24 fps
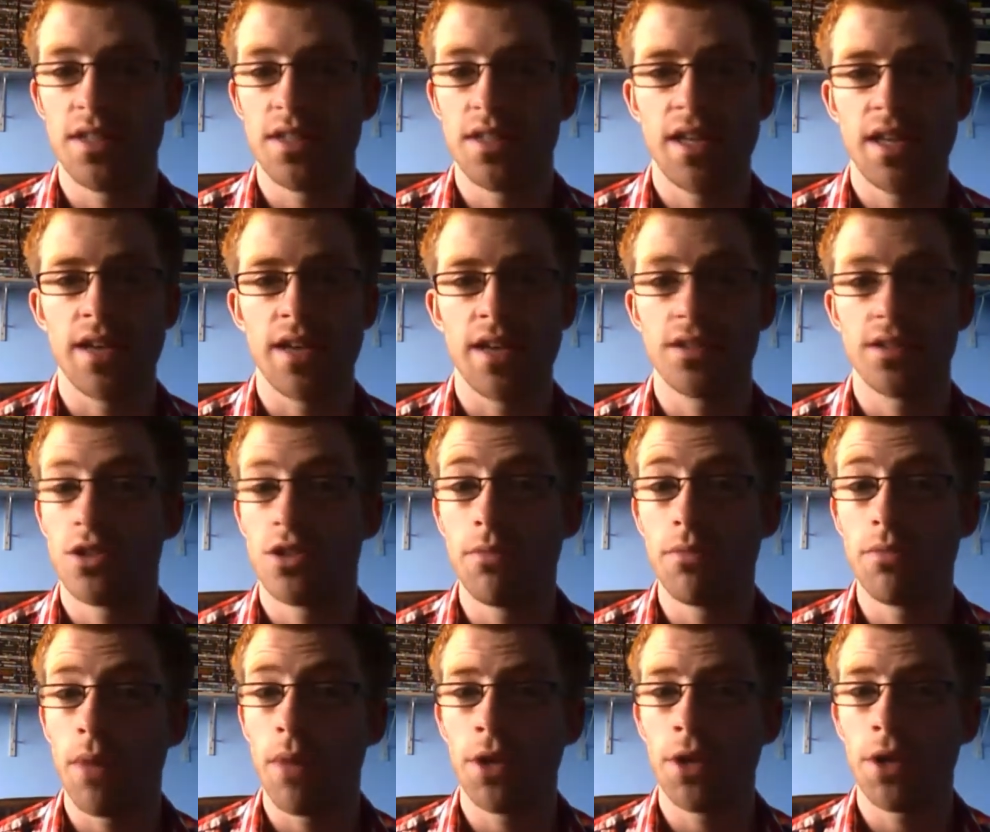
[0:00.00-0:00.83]
the deck, so
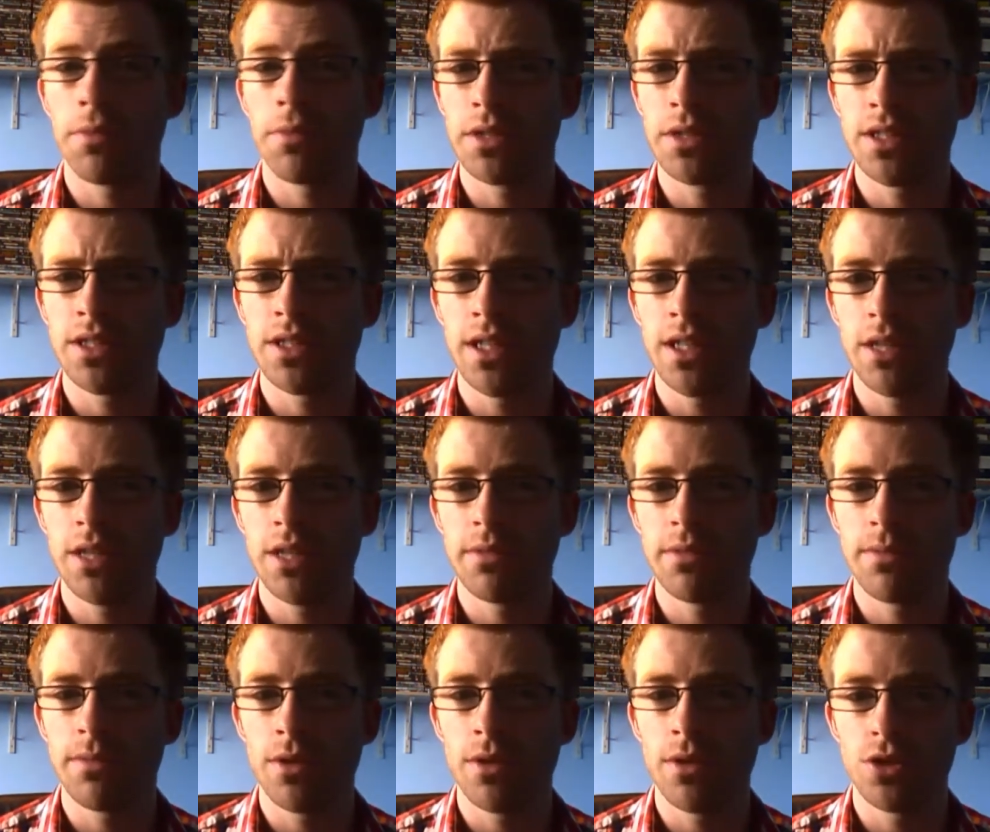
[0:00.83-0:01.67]
you might not be seeing them
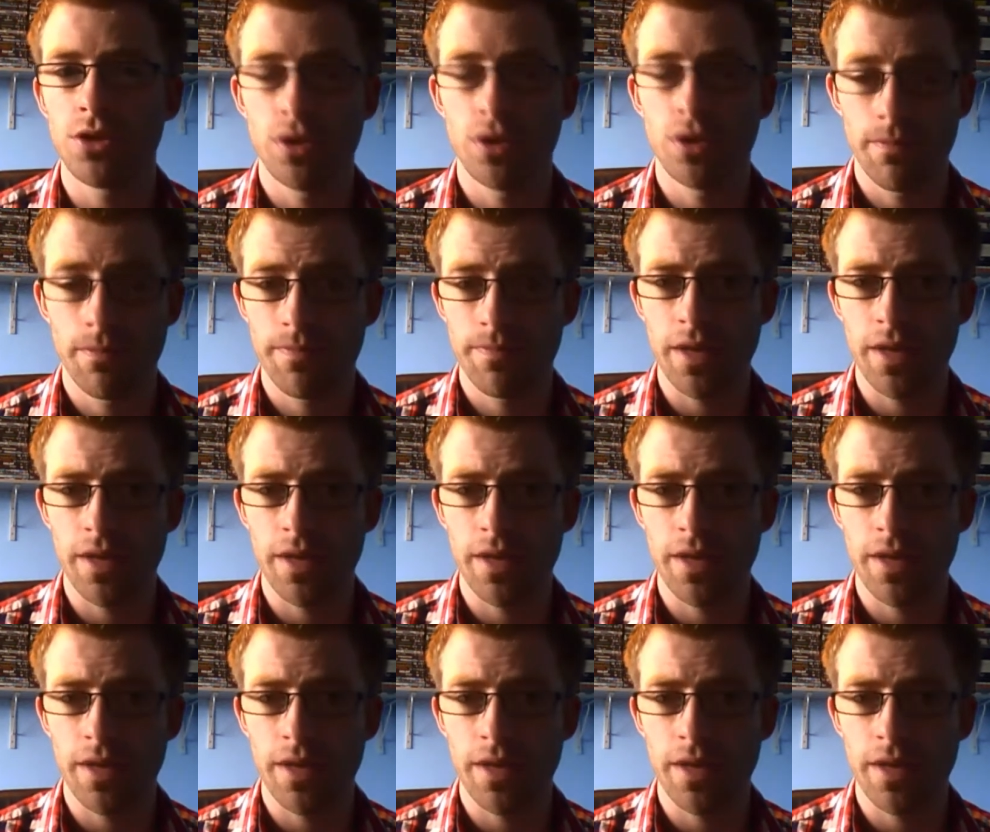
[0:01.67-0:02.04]
as much,